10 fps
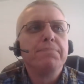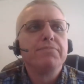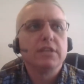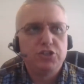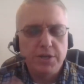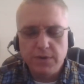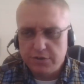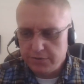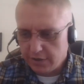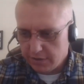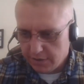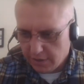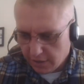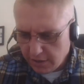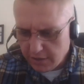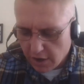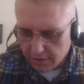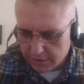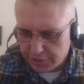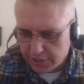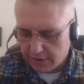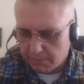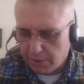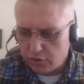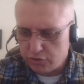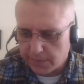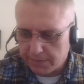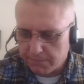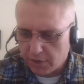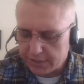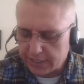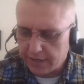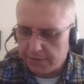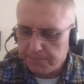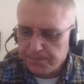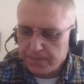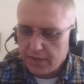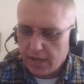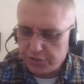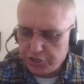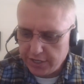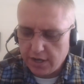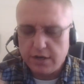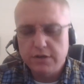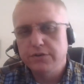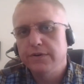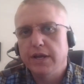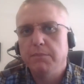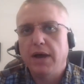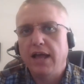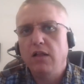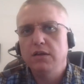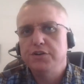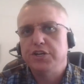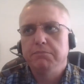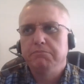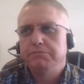She went to the good college there in Bozeman, Montana, and she got a degree in biology.